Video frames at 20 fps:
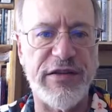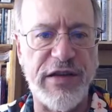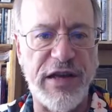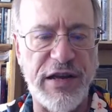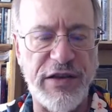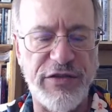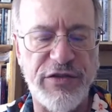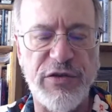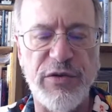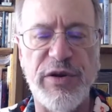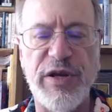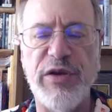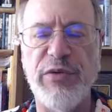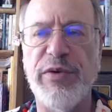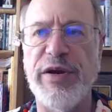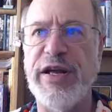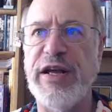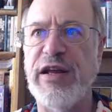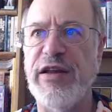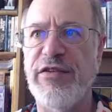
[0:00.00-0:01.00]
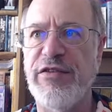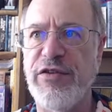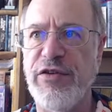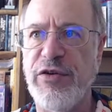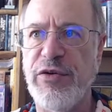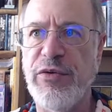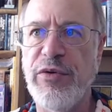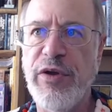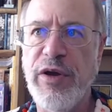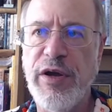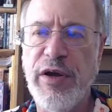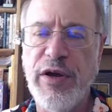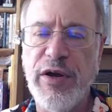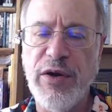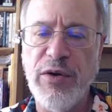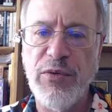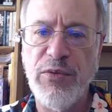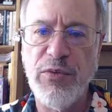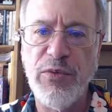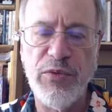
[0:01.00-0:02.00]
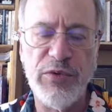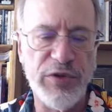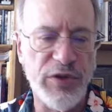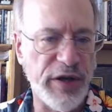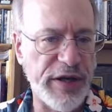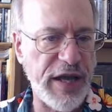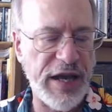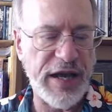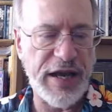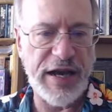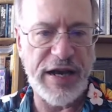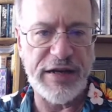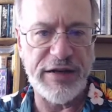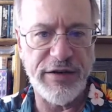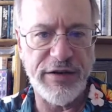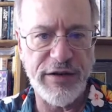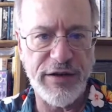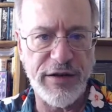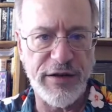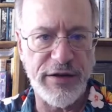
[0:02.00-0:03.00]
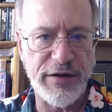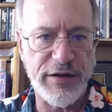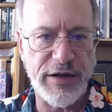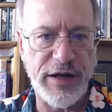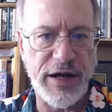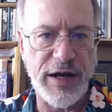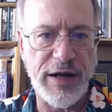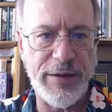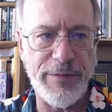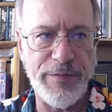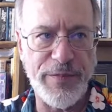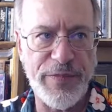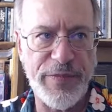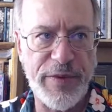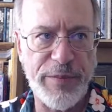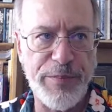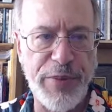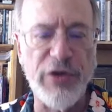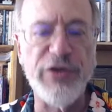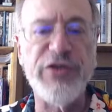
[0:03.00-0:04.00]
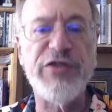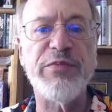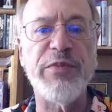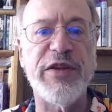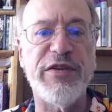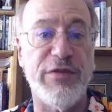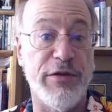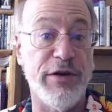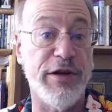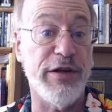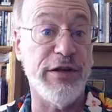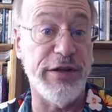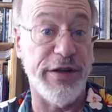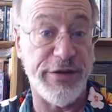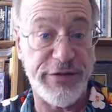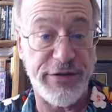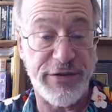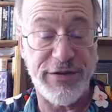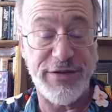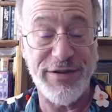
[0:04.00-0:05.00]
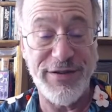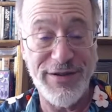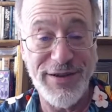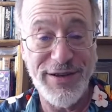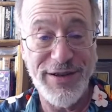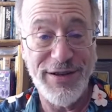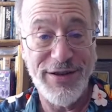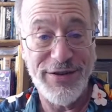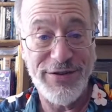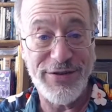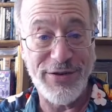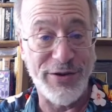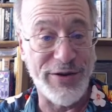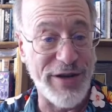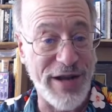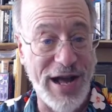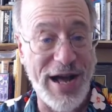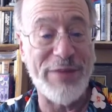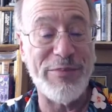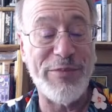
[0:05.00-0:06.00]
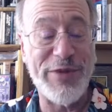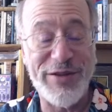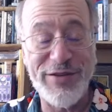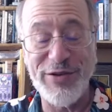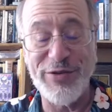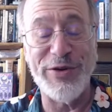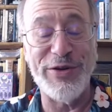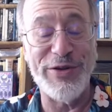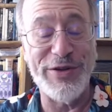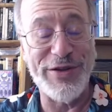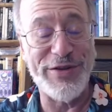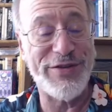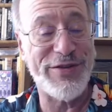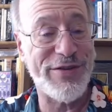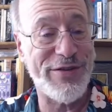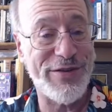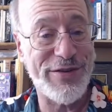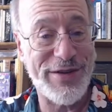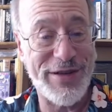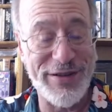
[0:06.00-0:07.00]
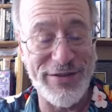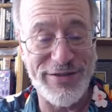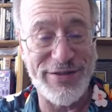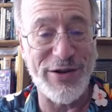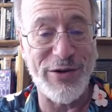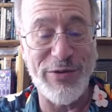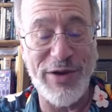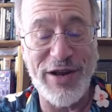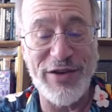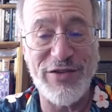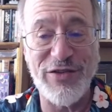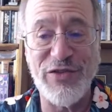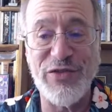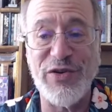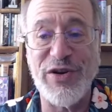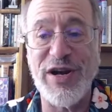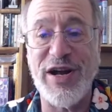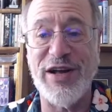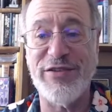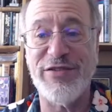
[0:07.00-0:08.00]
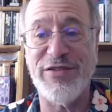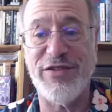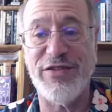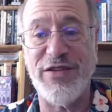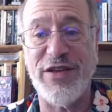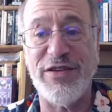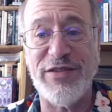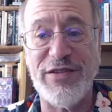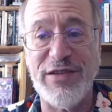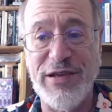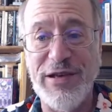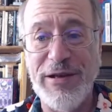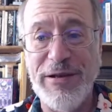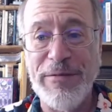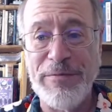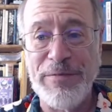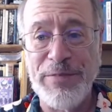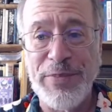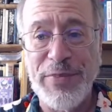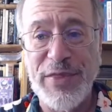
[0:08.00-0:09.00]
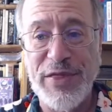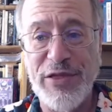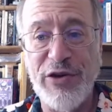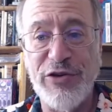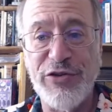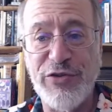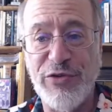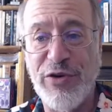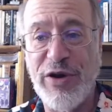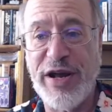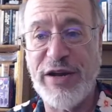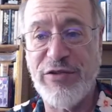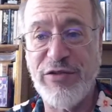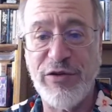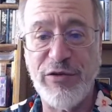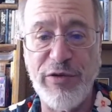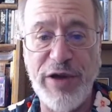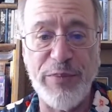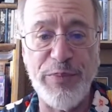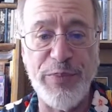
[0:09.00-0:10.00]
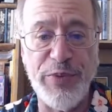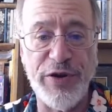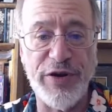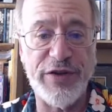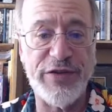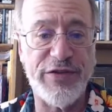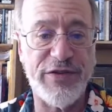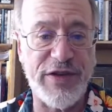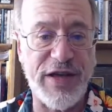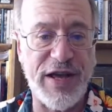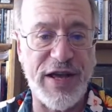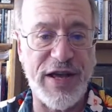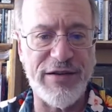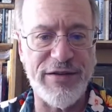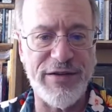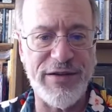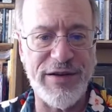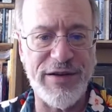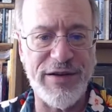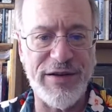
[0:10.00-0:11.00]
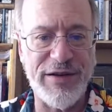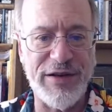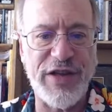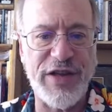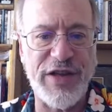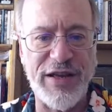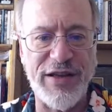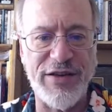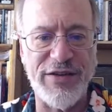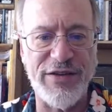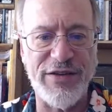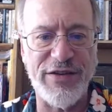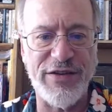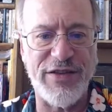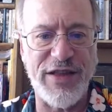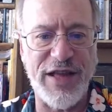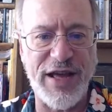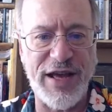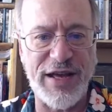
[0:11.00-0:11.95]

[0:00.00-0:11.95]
history, you want to get into looking at post-materialist, so non-materialist considerations for consciousness, those are actually great books. And interesting is that